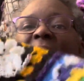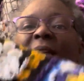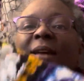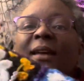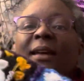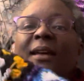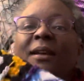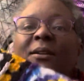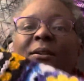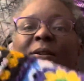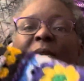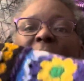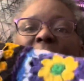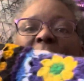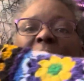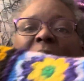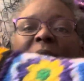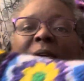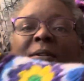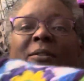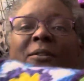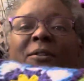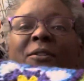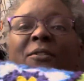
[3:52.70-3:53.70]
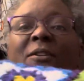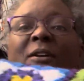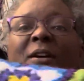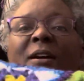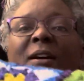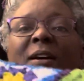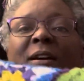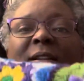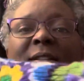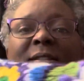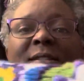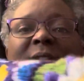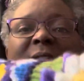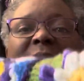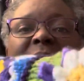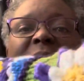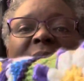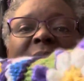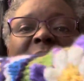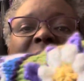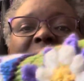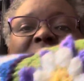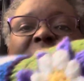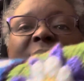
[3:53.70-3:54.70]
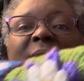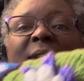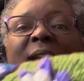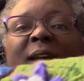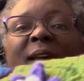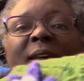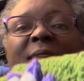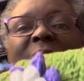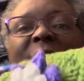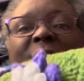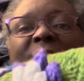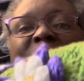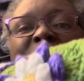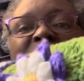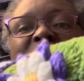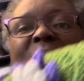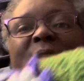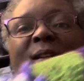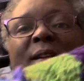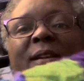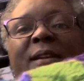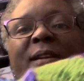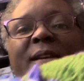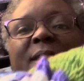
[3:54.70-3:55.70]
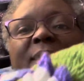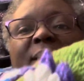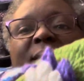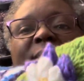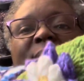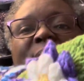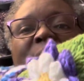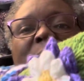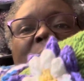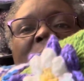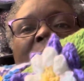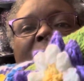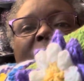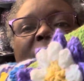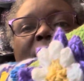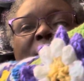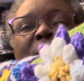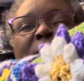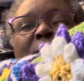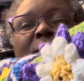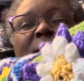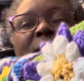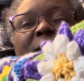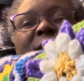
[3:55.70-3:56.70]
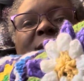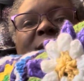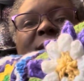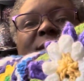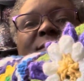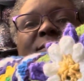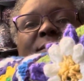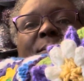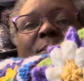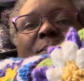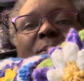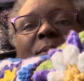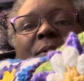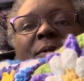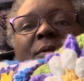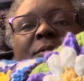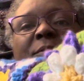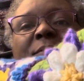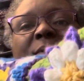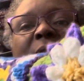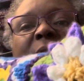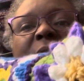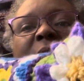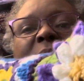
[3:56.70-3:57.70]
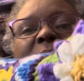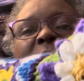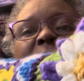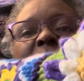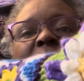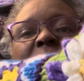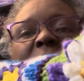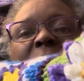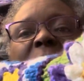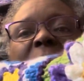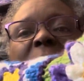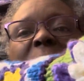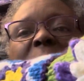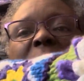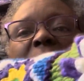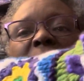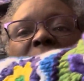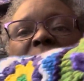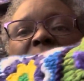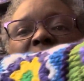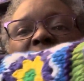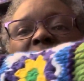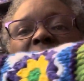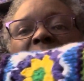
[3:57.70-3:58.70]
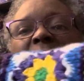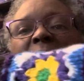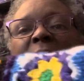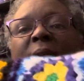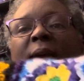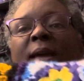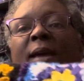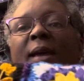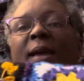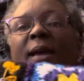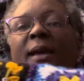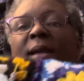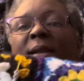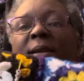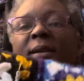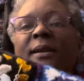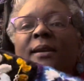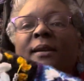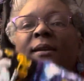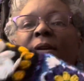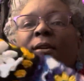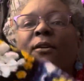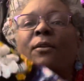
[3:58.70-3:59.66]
And then going on across, there's Barbara's from Puerto Rico. And then I go